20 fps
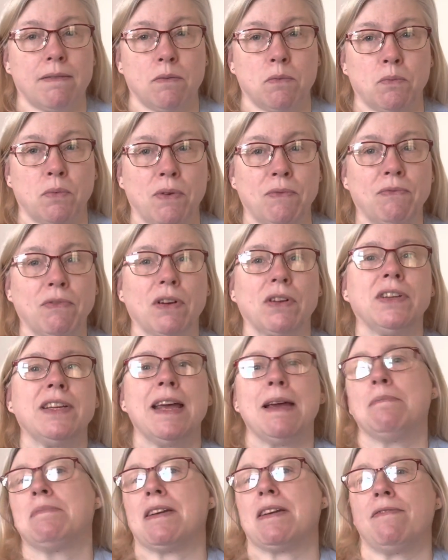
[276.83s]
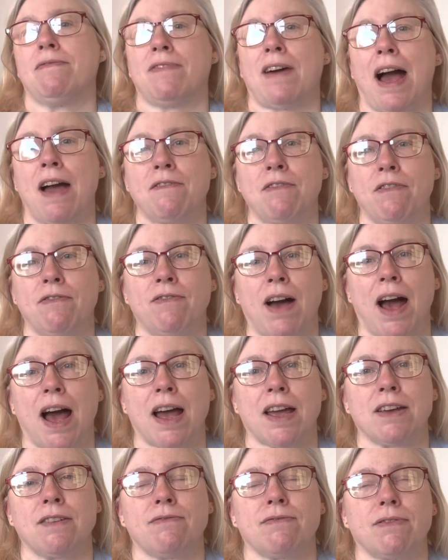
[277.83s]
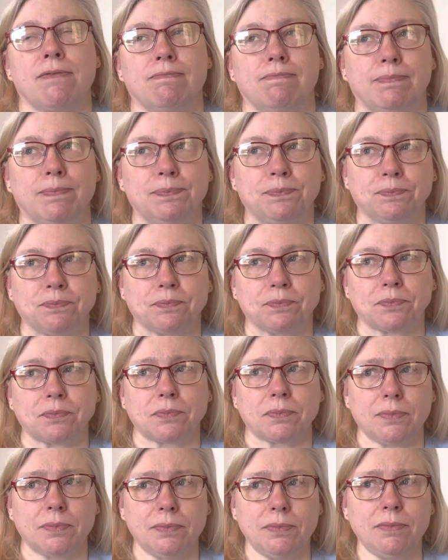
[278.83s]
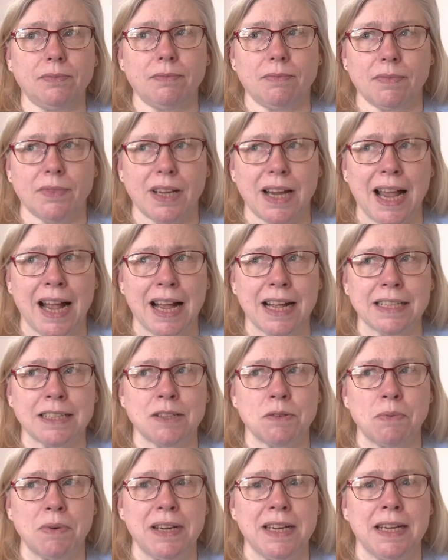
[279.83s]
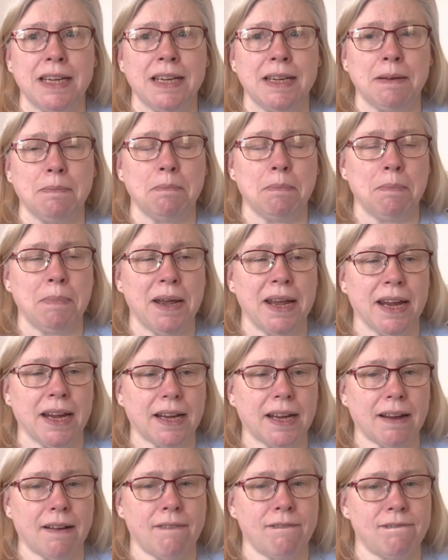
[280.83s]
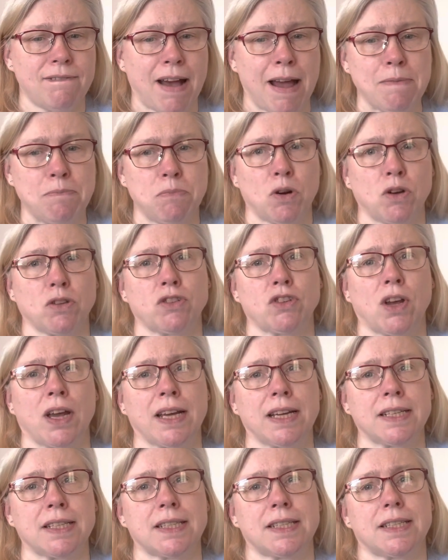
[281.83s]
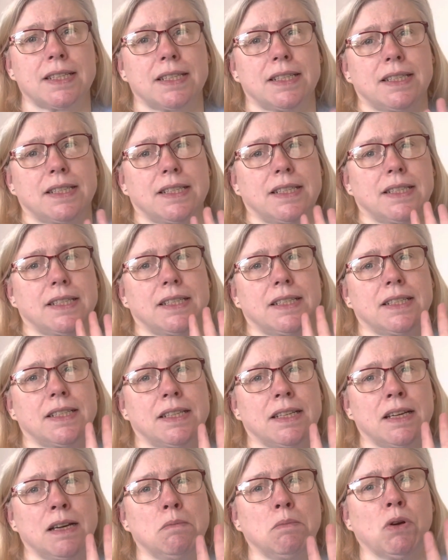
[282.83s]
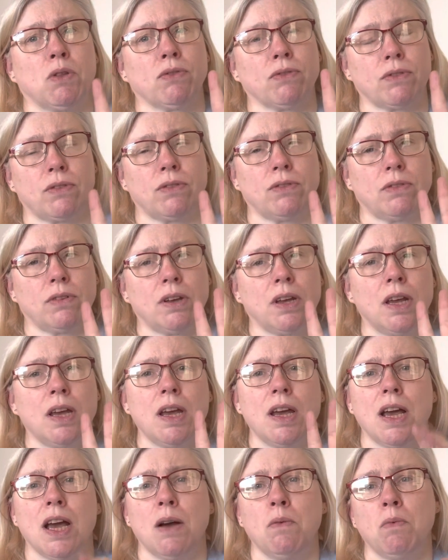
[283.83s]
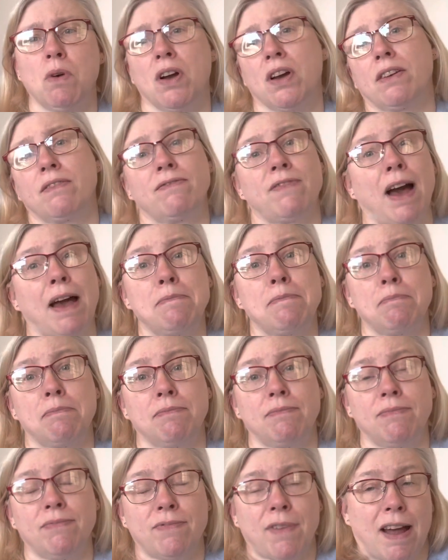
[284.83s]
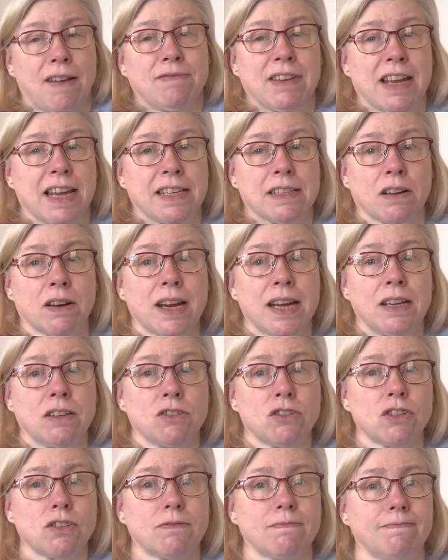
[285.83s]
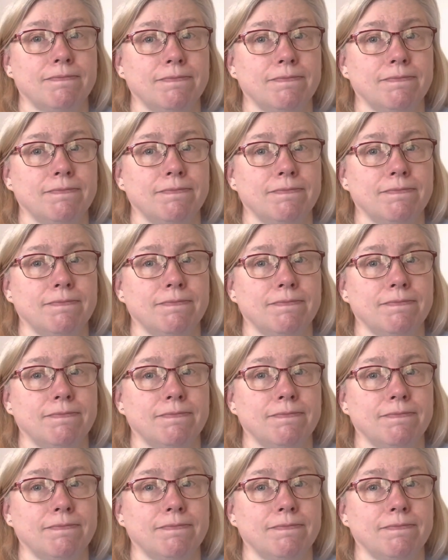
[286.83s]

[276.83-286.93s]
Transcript: we've named it 5 of 5. And we pick 5 projects a month and work five days on each.